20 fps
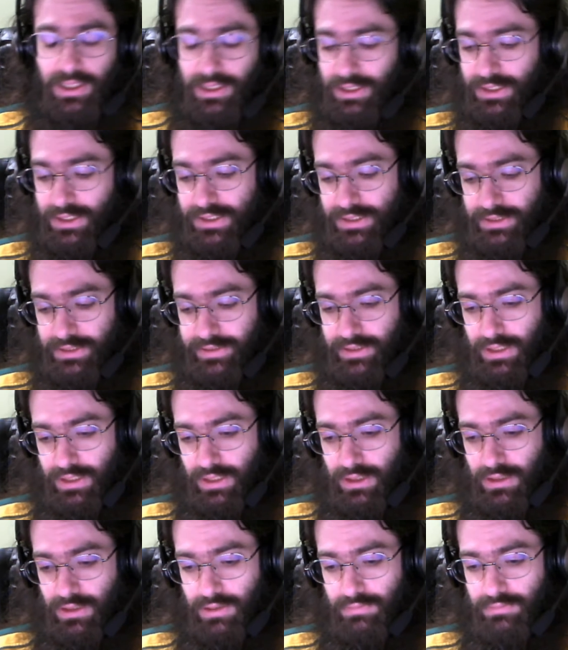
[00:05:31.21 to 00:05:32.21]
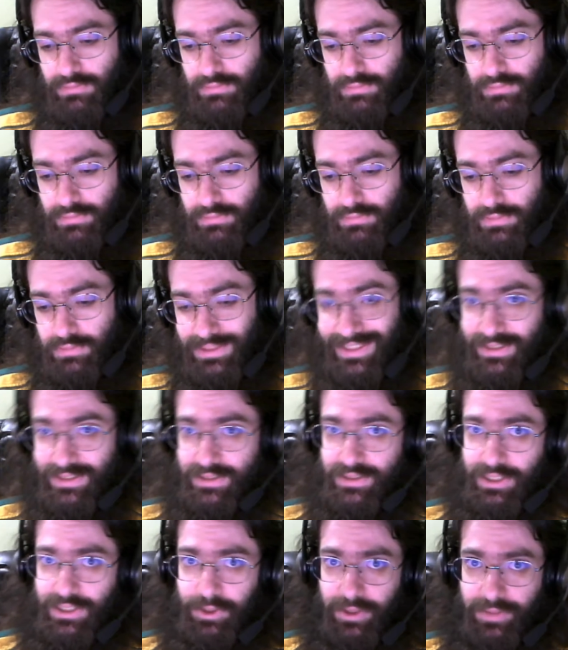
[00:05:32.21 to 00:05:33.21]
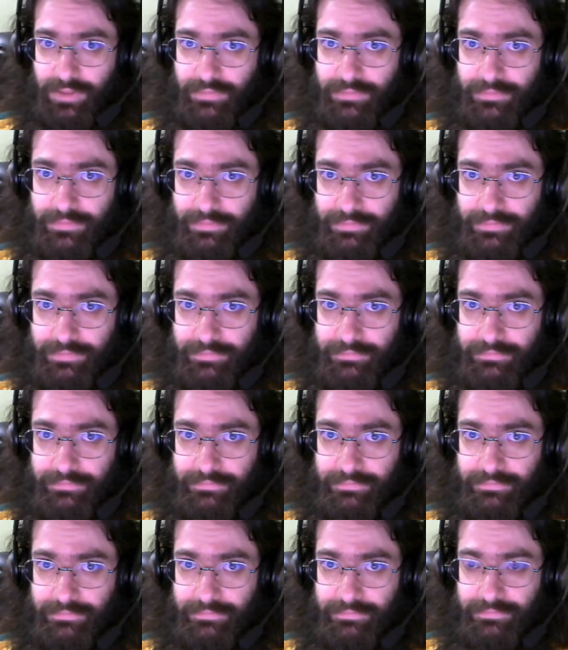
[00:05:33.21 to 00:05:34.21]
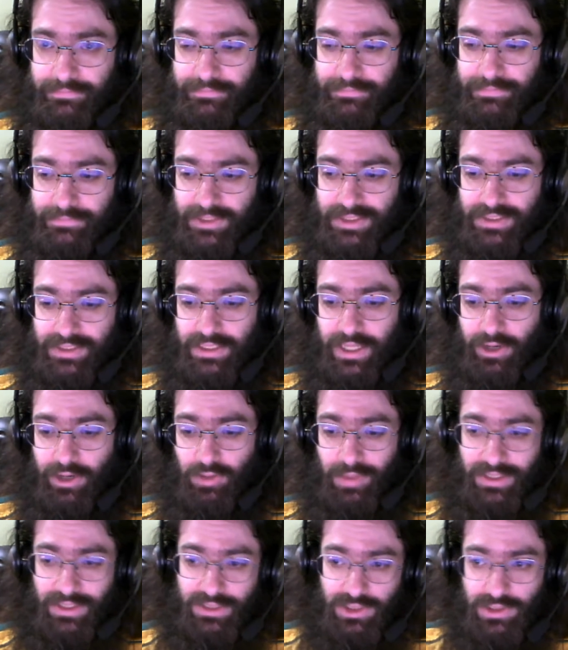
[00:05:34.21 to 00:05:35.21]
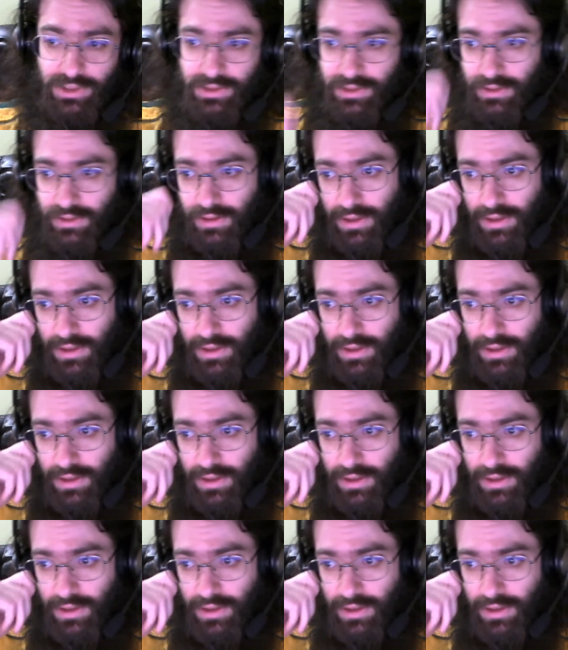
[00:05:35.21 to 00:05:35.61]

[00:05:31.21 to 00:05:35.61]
It's necessary to see error messages.